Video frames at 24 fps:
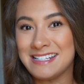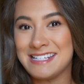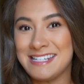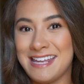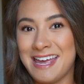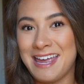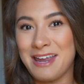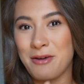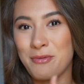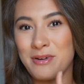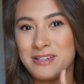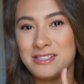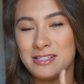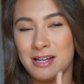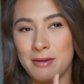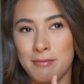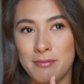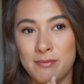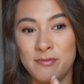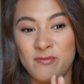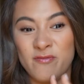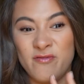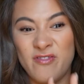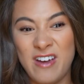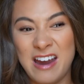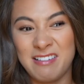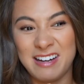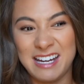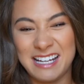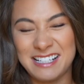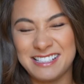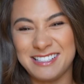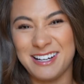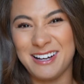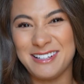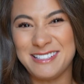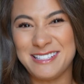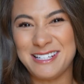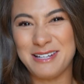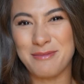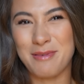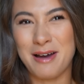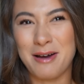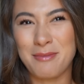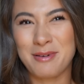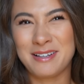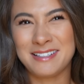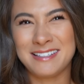today, which I'm very excited
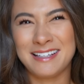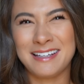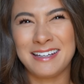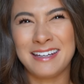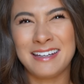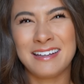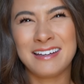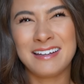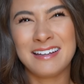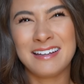about because